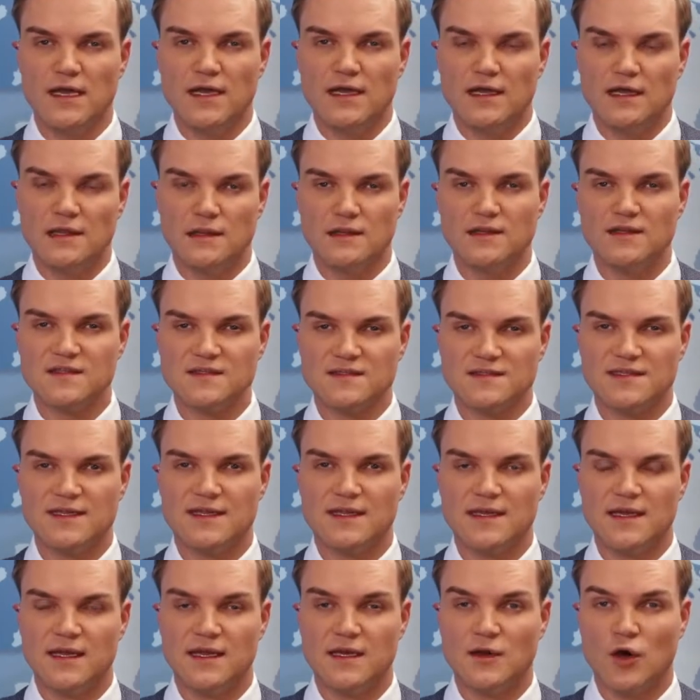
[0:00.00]
a
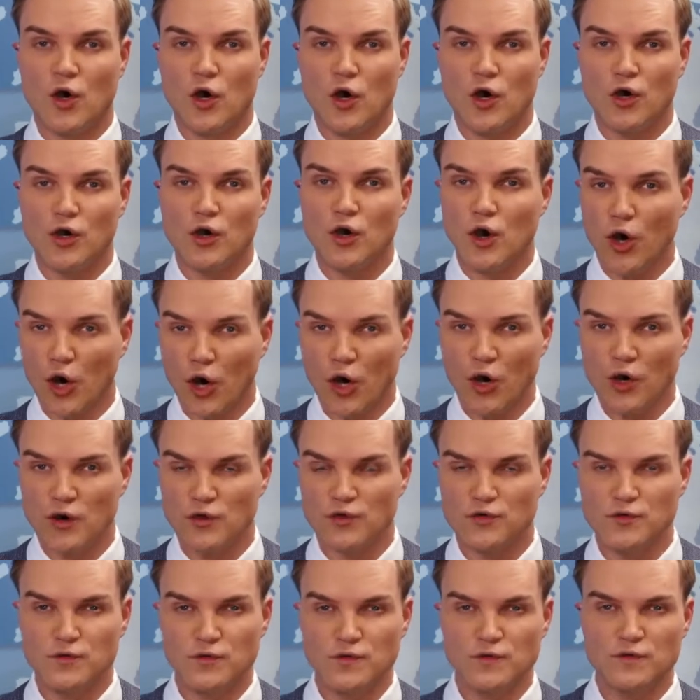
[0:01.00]
listing in Hong
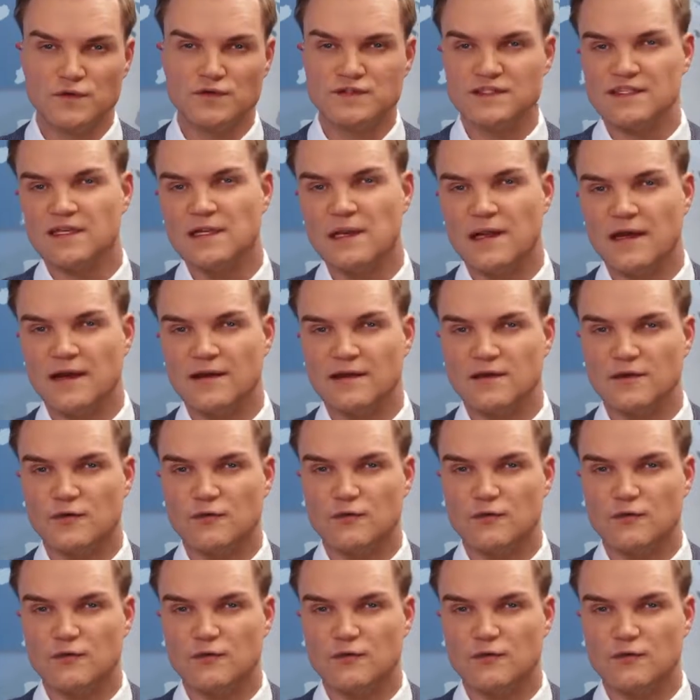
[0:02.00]
Kong. Do you see like